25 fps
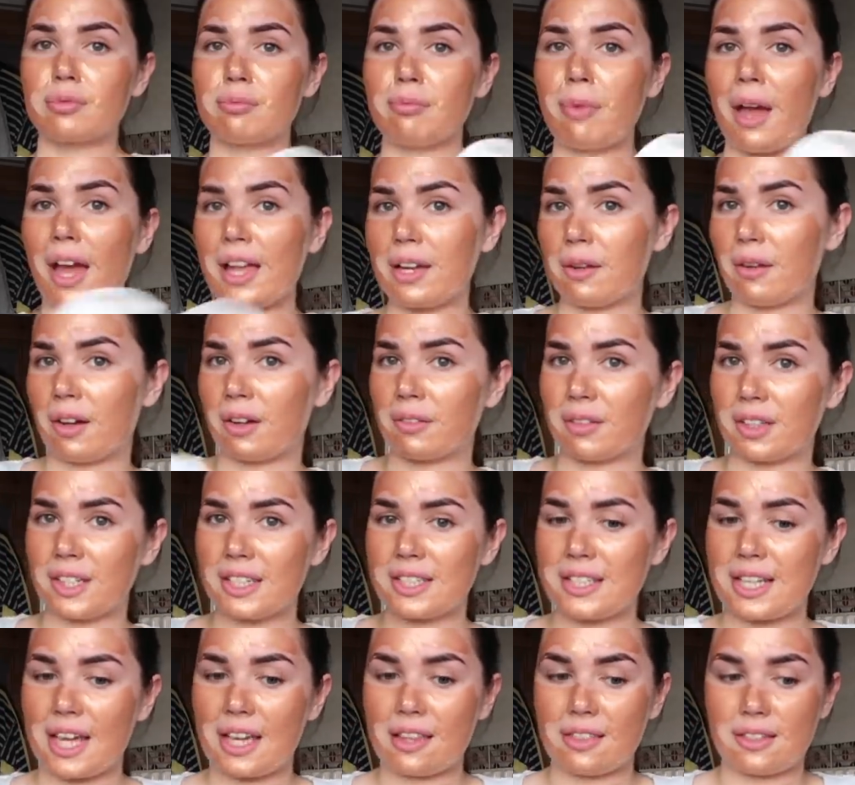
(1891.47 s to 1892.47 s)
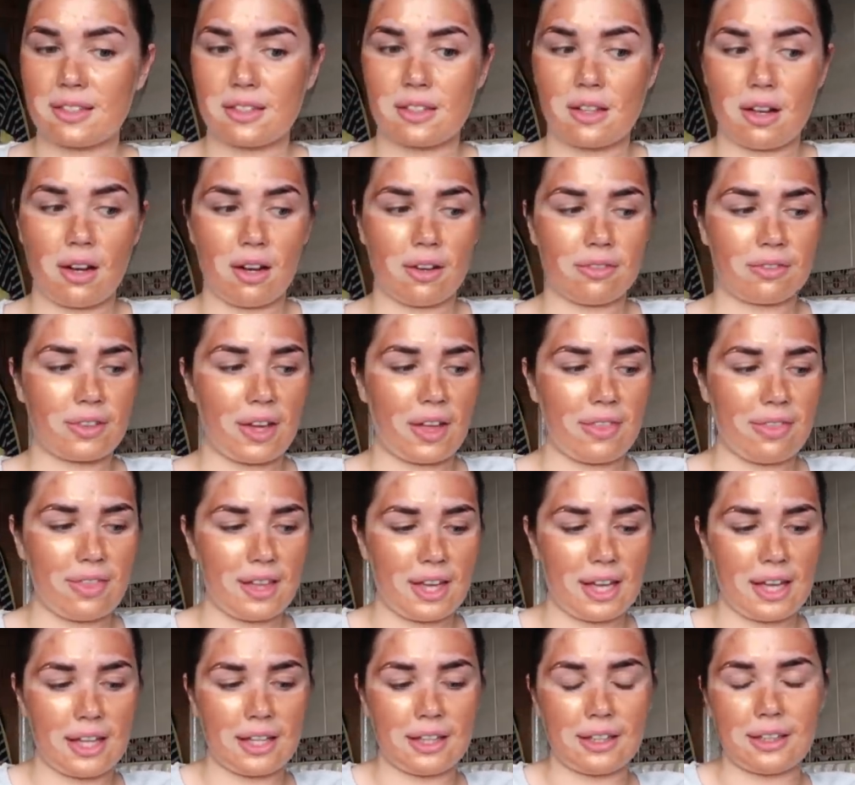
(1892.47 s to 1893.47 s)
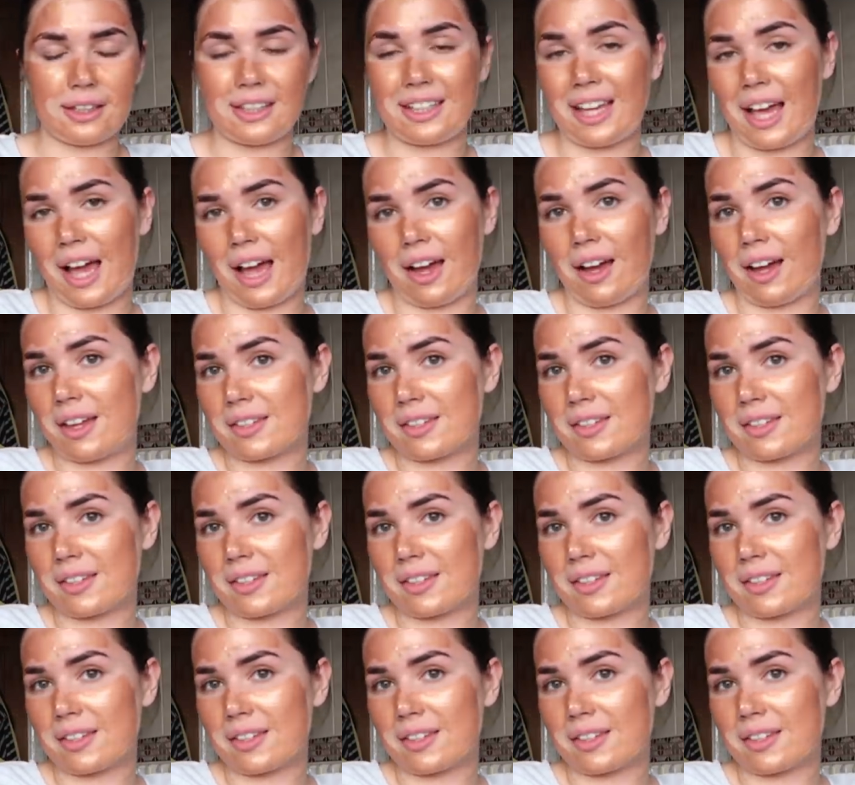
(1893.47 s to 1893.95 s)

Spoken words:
But anyway, I'm going to take this off. And then, yeah,